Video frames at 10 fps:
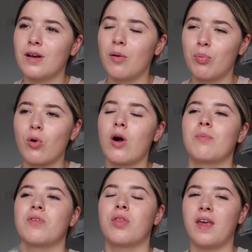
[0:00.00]
are brought
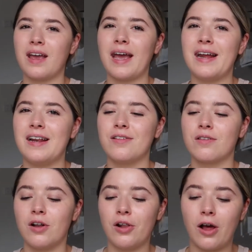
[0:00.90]
up to think
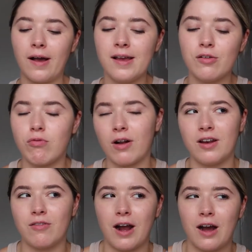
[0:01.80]
aliens look like,
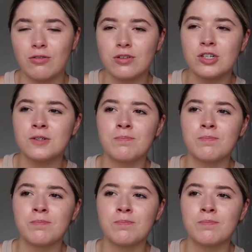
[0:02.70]
running around,